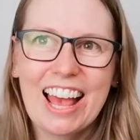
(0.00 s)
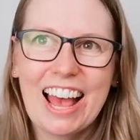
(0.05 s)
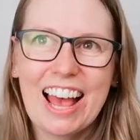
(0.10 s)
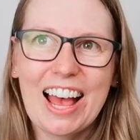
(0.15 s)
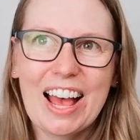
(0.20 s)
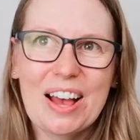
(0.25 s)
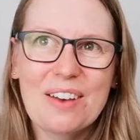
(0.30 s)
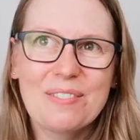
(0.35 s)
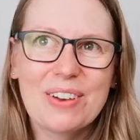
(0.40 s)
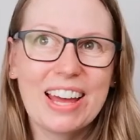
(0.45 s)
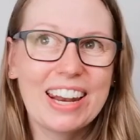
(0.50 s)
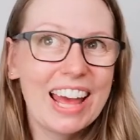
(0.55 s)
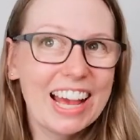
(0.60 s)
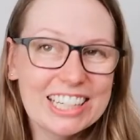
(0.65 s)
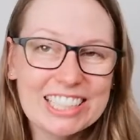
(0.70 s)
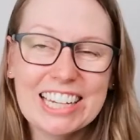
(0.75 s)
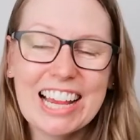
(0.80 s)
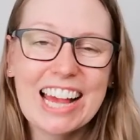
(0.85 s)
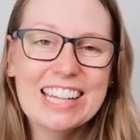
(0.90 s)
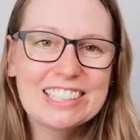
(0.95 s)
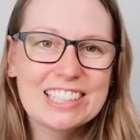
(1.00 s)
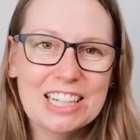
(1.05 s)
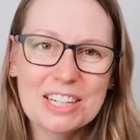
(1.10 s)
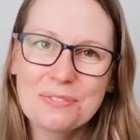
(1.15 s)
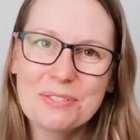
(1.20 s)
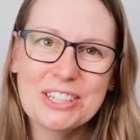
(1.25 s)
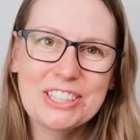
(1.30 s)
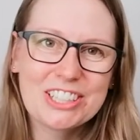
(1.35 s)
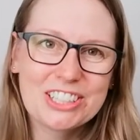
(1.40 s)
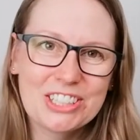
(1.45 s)
And actually, as an
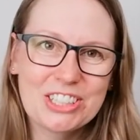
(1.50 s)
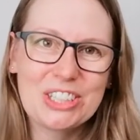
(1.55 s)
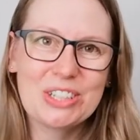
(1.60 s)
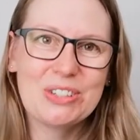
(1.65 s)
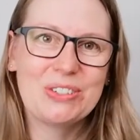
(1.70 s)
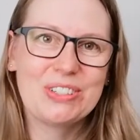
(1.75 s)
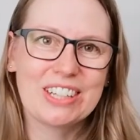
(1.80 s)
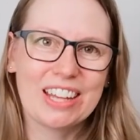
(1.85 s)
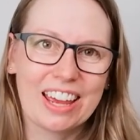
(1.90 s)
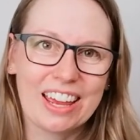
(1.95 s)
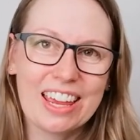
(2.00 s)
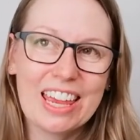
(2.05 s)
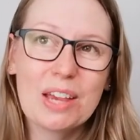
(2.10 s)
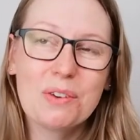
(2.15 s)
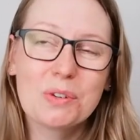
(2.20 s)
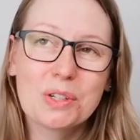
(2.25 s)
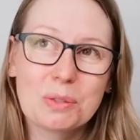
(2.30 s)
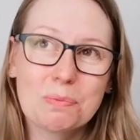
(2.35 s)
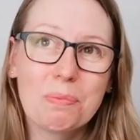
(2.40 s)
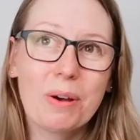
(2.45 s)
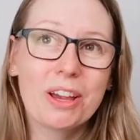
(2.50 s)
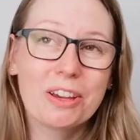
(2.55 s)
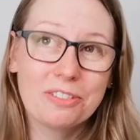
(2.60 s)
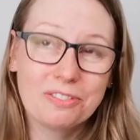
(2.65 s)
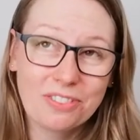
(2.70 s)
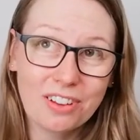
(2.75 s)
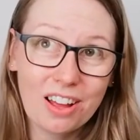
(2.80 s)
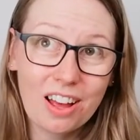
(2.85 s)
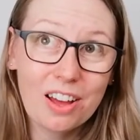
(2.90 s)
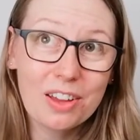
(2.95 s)
admissions tutor, it was by
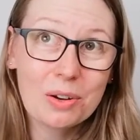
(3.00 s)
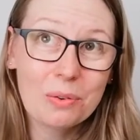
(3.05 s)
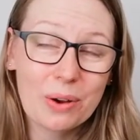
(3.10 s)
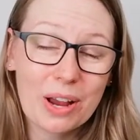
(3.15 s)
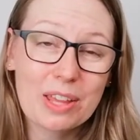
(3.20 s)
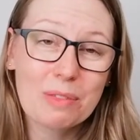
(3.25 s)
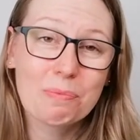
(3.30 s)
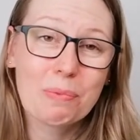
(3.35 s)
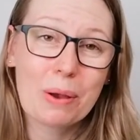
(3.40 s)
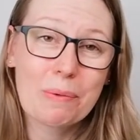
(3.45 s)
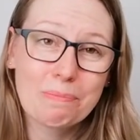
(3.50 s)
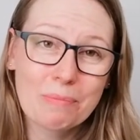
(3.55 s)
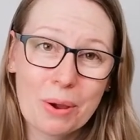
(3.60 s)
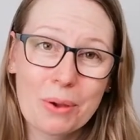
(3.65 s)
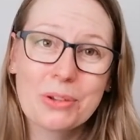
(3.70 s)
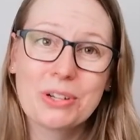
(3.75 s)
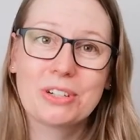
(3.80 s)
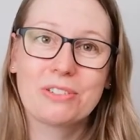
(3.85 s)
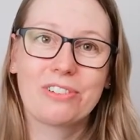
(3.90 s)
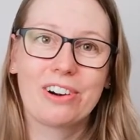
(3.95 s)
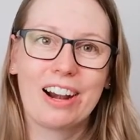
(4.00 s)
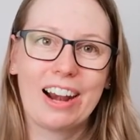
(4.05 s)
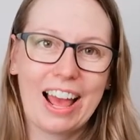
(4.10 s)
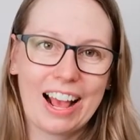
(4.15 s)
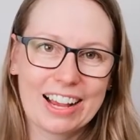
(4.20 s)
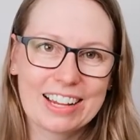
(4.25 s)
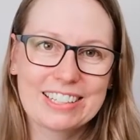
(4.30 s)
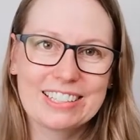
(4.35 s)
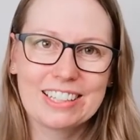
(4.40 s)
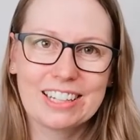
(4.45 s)
far and away my most
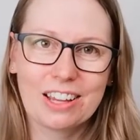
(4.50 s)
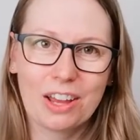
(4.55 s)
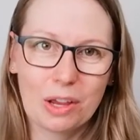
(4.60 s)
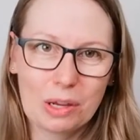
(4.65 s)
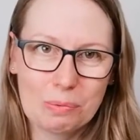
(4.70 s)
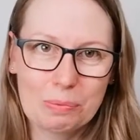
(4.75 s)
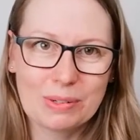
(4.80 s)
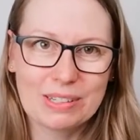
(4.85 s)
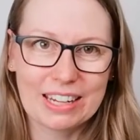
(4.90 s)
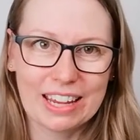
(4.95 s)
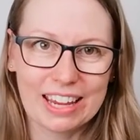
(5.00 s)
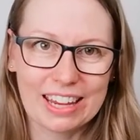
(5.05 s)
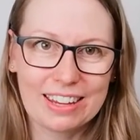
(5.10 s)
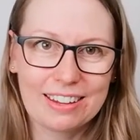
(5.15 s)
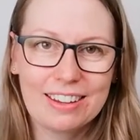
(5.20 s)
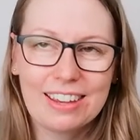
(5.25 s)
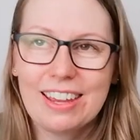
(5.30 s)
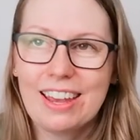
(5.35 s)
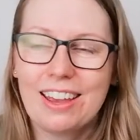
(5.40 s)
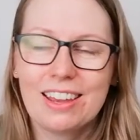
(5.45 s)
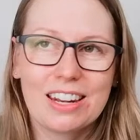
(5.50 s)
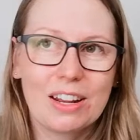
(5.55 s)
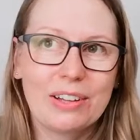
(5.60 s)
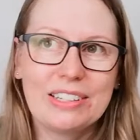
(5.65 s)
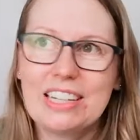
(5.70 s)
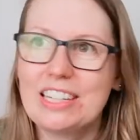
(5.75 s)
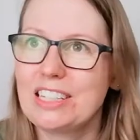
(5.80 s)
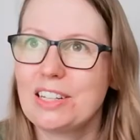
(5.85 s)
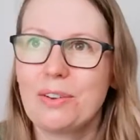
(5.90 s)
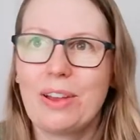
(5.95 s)
relaxing open day. You know, I
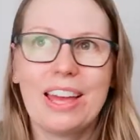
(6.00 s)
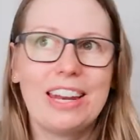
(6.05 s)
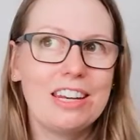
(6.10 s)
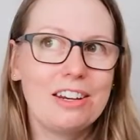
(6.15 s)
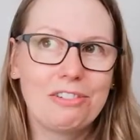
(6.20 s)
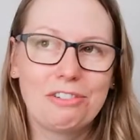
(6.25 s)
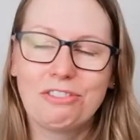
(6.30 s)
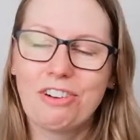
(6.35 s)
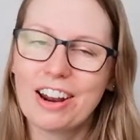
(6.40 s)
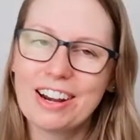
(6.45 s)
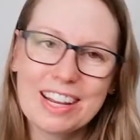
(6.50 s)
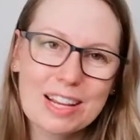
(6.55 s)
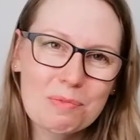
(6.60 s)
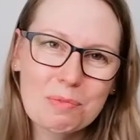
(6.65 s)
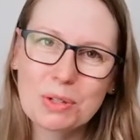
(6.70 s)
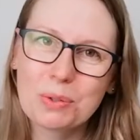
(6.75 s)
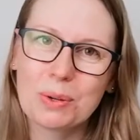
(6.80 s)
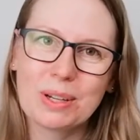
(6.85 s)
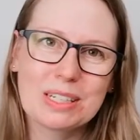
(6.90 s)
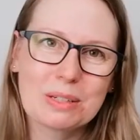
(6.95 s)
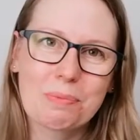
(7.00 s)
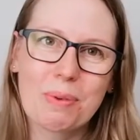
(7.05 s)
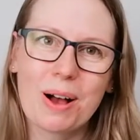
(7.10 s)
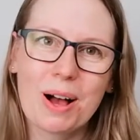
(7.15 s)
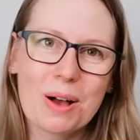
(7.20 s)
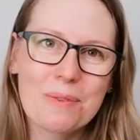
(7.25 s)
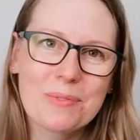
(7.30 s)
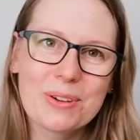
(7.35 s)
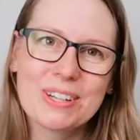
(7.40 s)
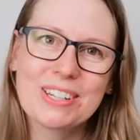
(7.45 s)
didn't do any running between
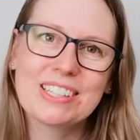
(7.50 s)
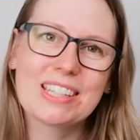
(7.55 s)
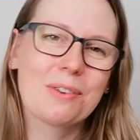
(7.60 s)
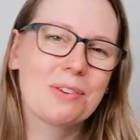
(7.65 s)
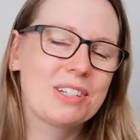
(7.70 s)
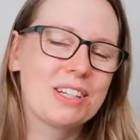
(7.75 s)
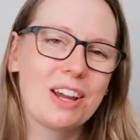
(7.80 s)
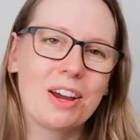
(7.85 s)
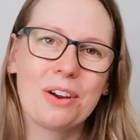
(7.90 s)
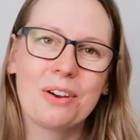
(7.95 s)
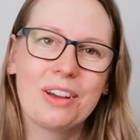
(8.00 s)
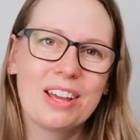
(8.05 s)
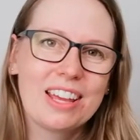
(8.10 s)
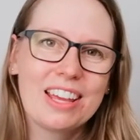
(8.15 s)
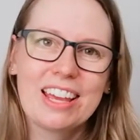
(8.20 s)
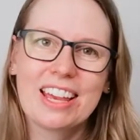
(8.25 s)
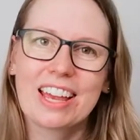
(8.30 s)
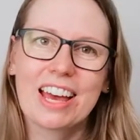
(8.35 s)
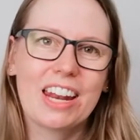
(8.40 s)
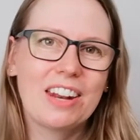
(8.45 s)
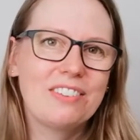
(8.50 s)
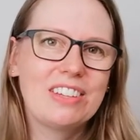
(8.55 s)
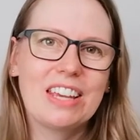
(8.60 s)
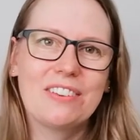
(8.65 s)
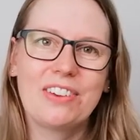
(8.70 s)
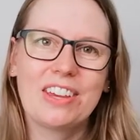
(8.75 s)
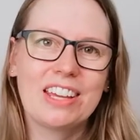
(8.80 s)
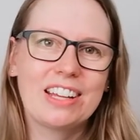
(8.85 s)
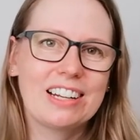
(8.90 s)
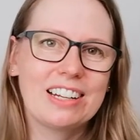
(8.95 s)
departments. There was no kind of
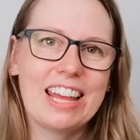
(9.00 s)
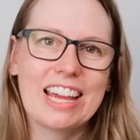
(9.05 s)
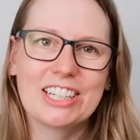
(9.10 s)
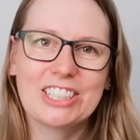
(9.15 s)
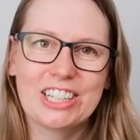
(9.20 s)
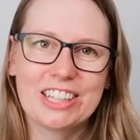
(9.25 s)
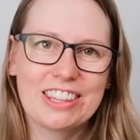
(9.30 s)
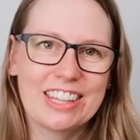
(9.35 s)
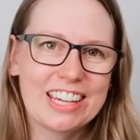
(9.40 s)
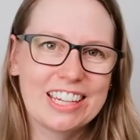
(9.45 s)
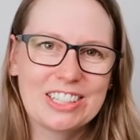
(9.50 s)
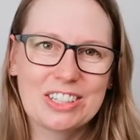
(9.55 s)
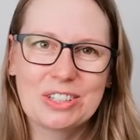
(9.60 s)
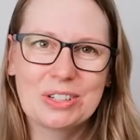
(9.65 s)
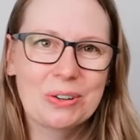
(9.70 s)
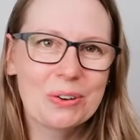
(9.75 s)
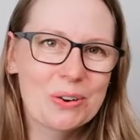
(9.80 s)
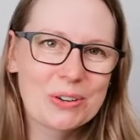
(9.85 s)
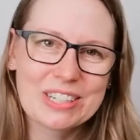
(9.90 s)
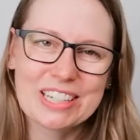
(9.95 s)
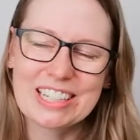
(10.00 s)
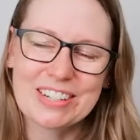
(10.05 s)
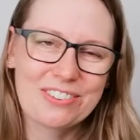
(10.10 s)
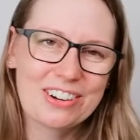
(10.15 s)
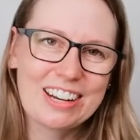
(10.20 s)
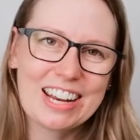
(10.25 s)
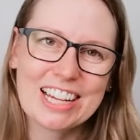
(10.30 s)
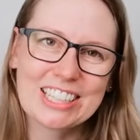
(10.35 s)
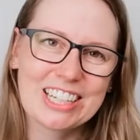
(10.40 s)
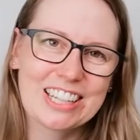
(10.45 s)
giving lecture theatre talks at
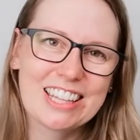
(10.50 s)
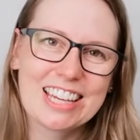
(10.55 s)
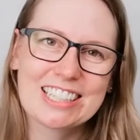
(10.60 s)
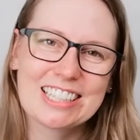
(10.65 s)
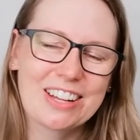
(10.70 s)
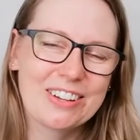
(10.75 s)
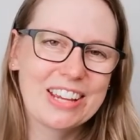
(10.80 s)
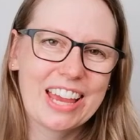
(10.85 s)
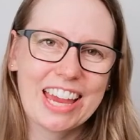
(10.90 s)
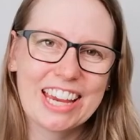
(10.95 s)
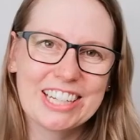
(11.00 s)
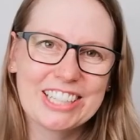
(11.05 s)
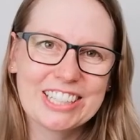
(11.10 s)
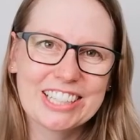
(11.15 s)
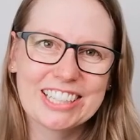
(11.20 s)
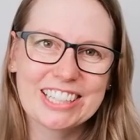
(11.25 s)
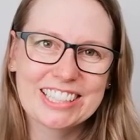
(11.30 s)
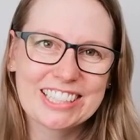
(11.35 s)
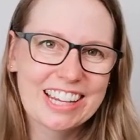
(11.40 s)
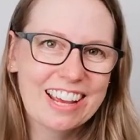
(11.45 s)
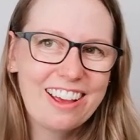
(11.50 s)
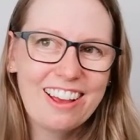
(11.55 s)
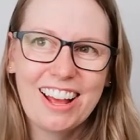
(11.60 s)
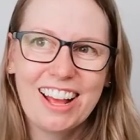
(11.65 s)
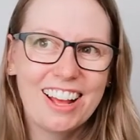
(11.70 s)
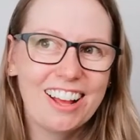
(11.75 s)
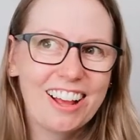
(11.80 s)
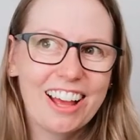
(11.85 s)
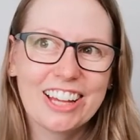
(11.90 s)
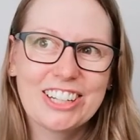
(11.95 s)
different lecture theatre locations.
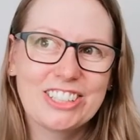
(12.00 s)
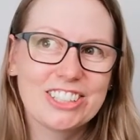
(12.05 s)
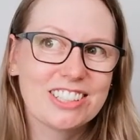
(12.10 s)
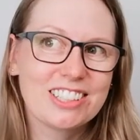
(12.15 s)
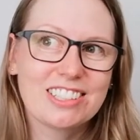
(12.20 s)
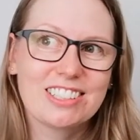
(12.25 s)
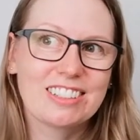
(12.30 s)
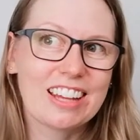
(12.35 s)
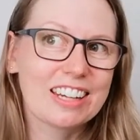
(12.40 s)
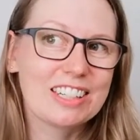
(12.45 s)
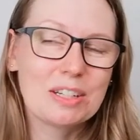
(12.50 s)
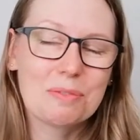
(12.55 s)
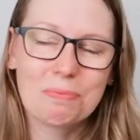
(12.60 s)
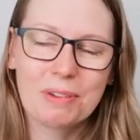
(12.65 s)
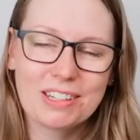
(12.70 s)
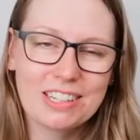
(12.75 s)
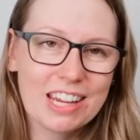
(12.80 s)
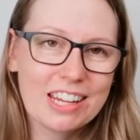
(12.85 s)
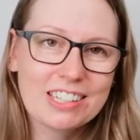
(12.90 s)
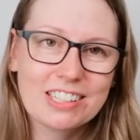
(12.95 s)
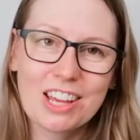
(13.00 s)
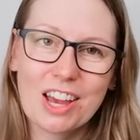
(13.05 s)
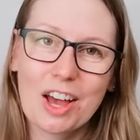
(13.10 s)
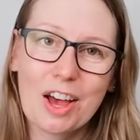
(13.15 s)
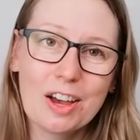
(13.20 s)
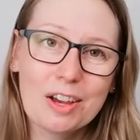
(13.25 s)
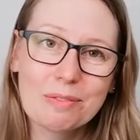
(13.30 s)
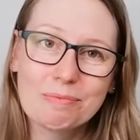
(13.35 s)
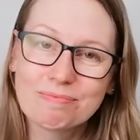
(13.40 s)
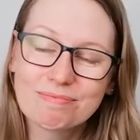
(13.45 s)
I just sat at my desk at
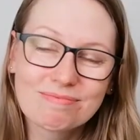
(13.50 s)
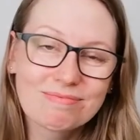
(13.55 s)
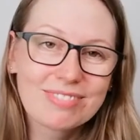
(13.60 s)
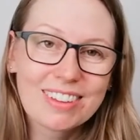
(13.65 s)
home